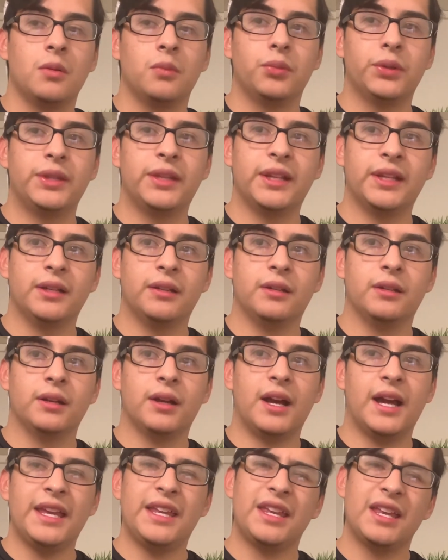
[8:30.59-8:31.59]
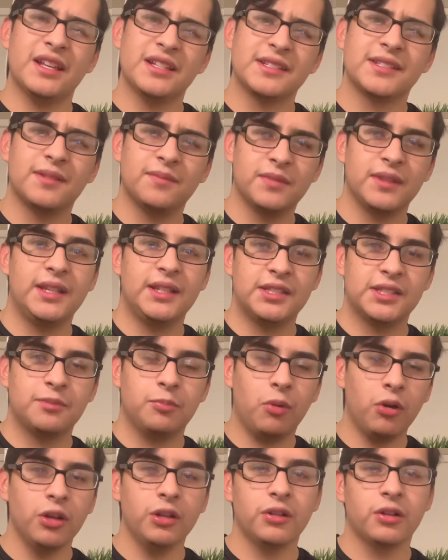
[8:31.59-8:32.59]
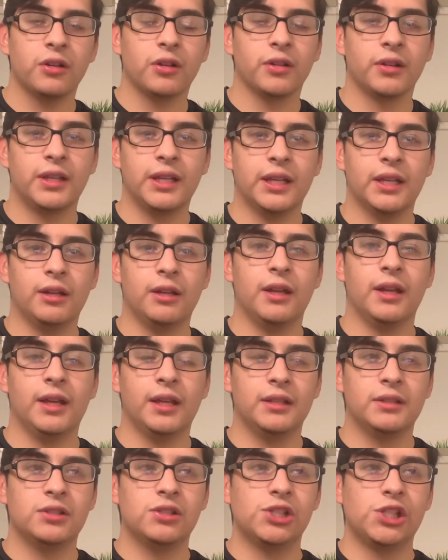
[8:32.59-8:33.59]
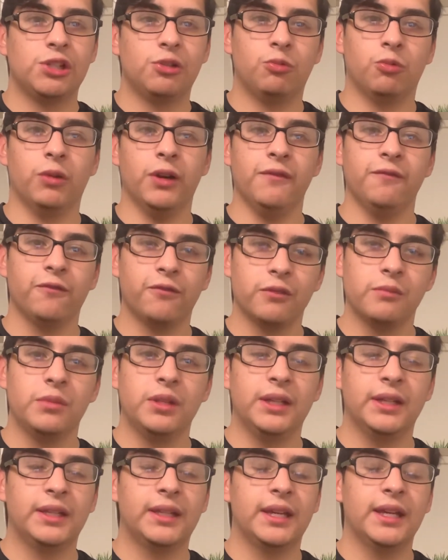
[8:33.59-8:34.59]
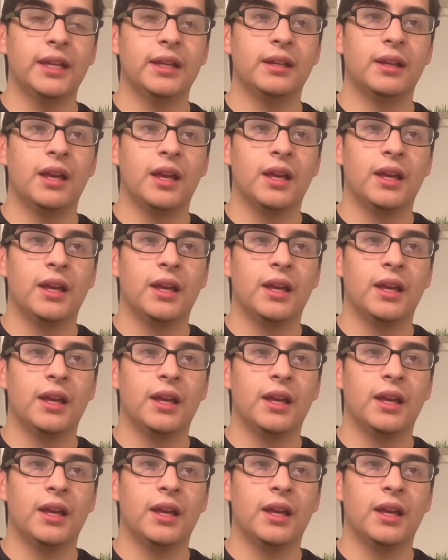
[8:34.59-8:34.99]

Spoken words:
But then I guess something sparked her again, and she went for me again.